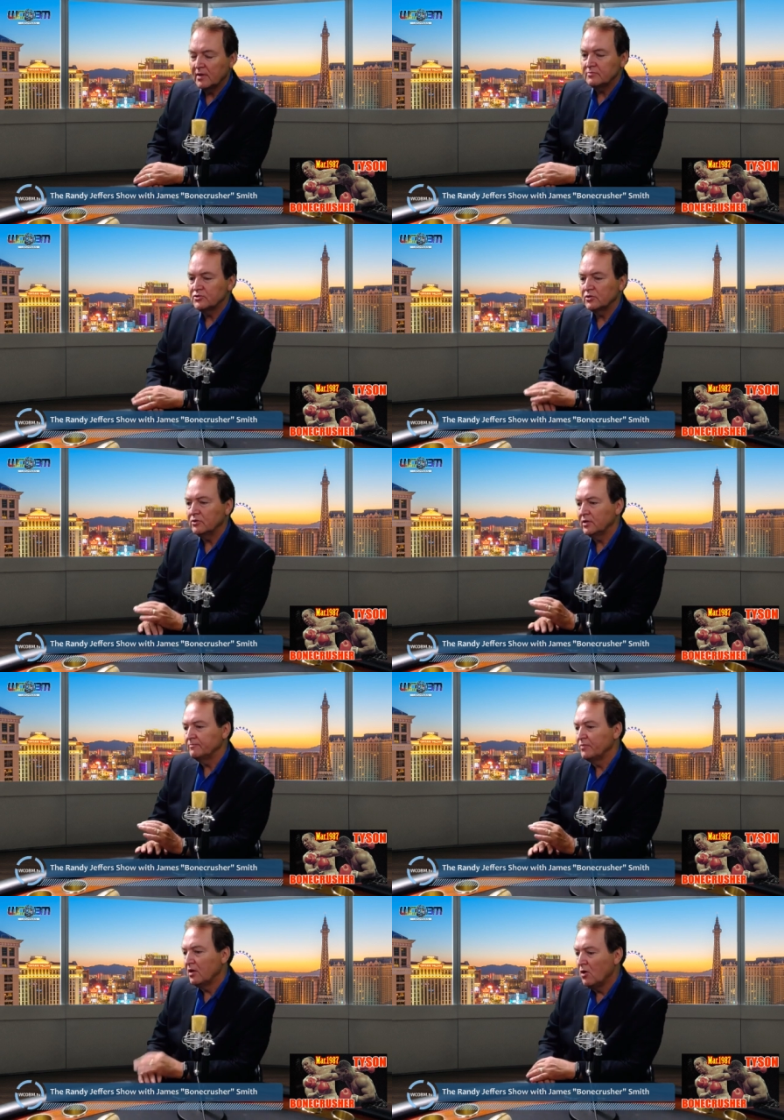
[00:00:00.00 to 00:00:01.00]

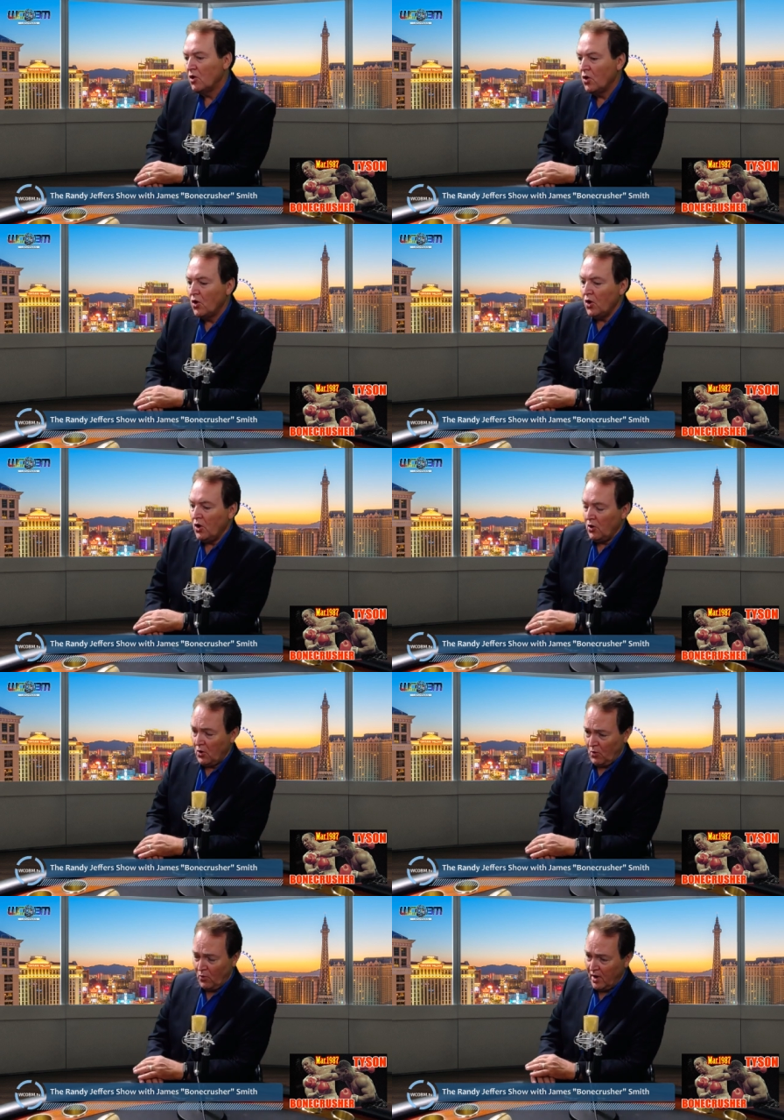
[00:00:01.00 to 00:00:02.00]
absolutely.
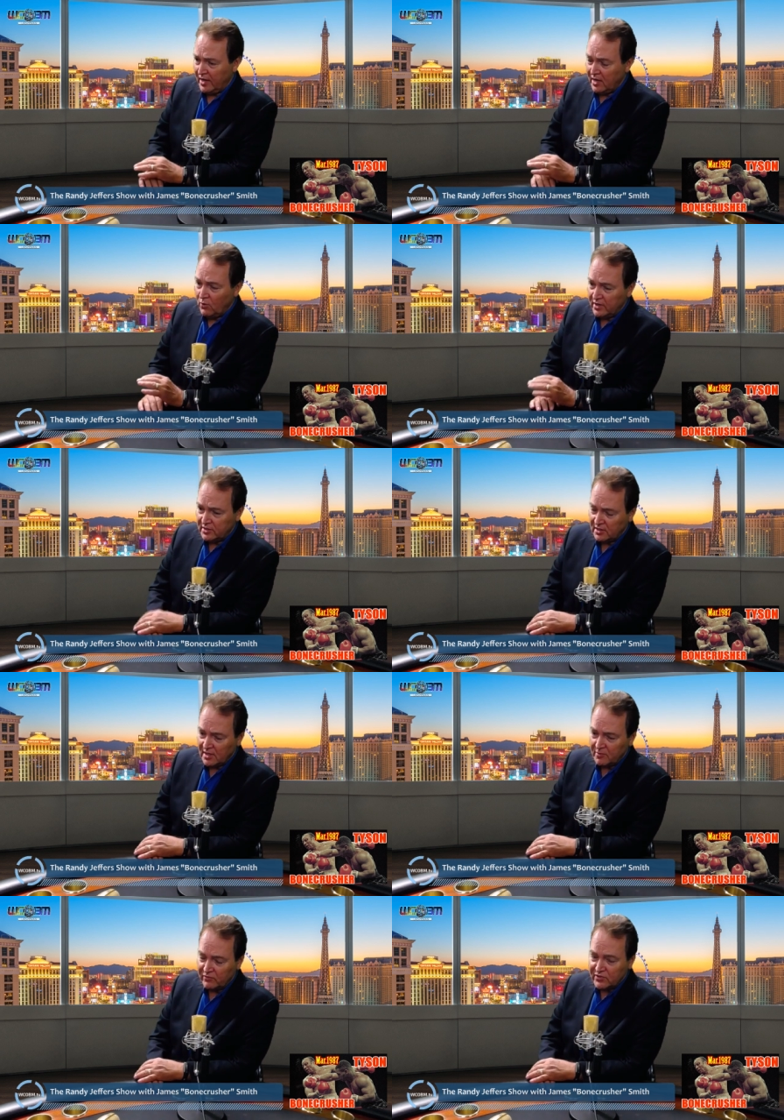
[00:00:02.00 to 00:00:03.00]
Well, I can't wait to
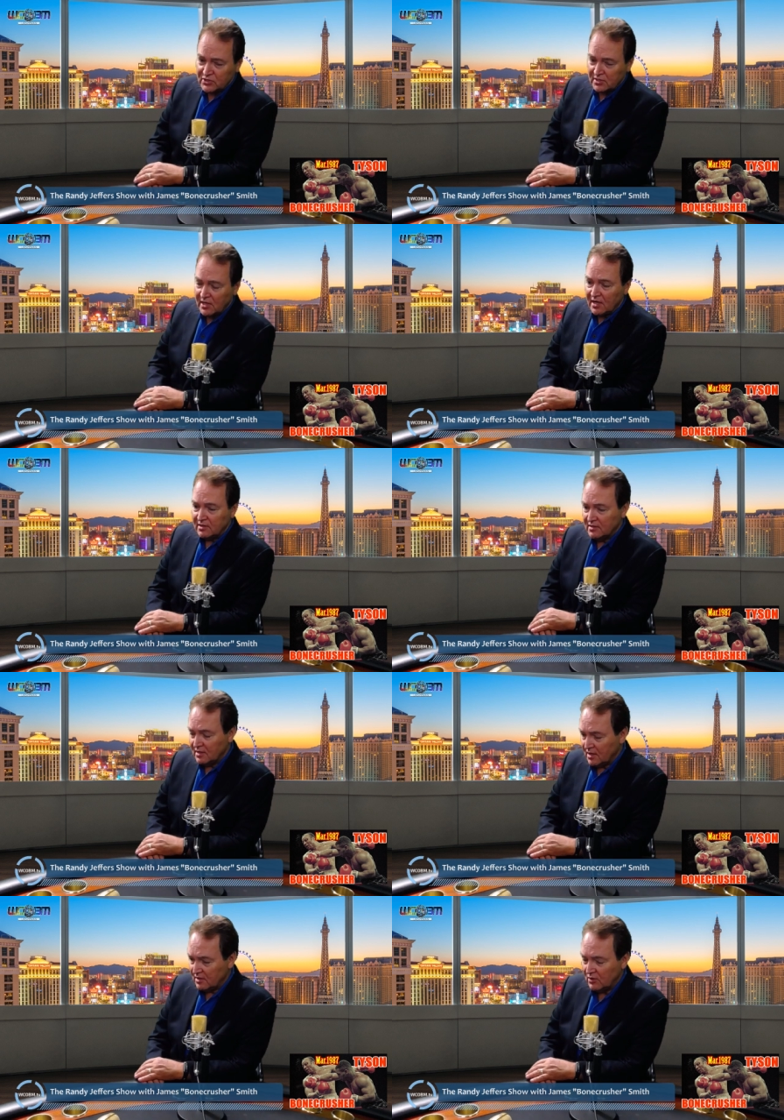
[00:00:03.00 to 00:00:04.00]
come and visit that.
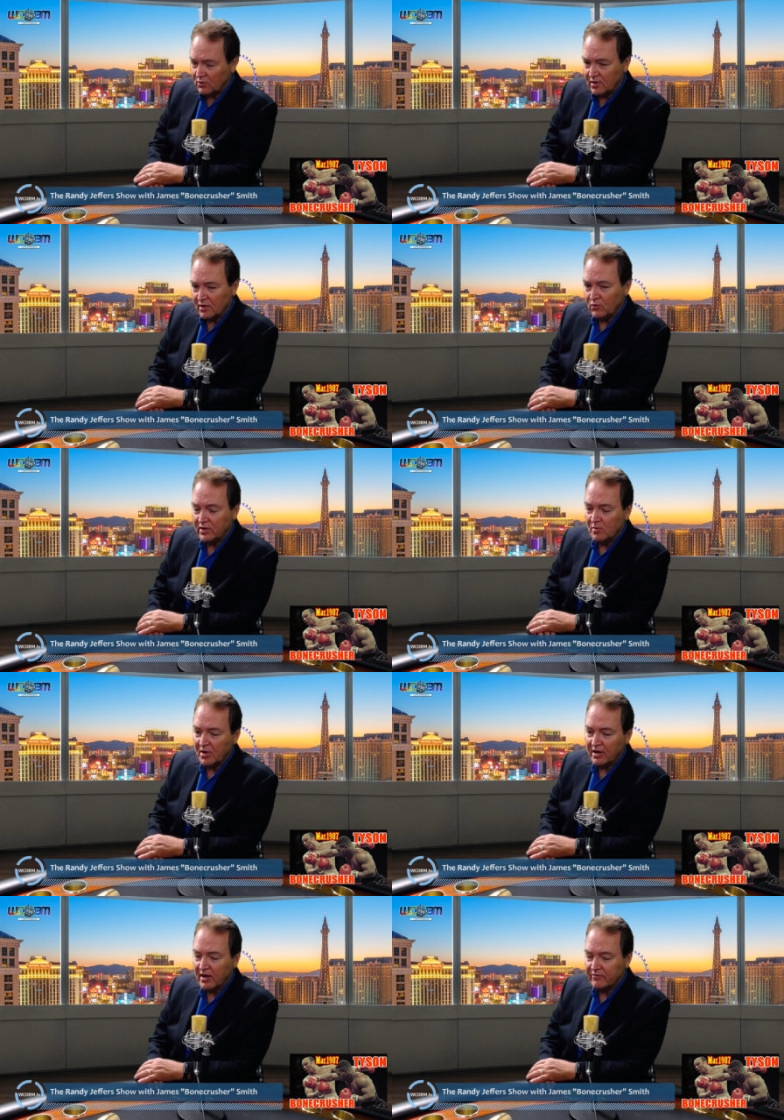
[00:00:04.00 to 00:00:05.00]
When do you
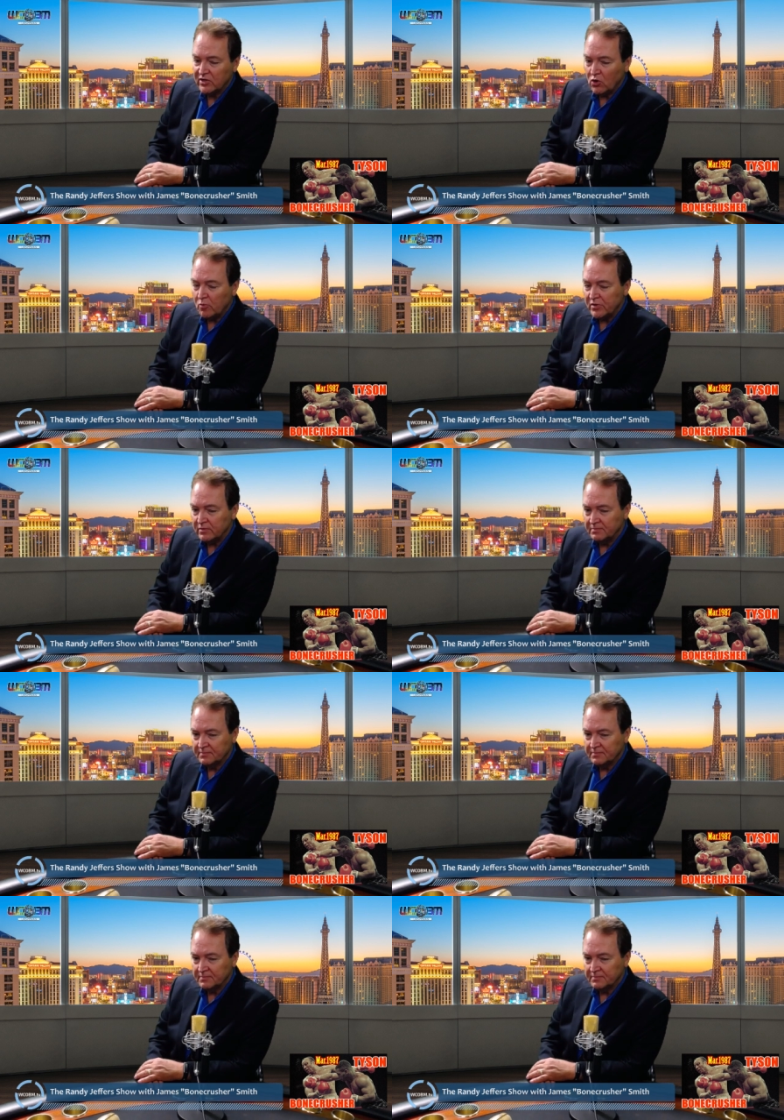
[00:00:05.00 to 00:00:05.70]
plan on having it open?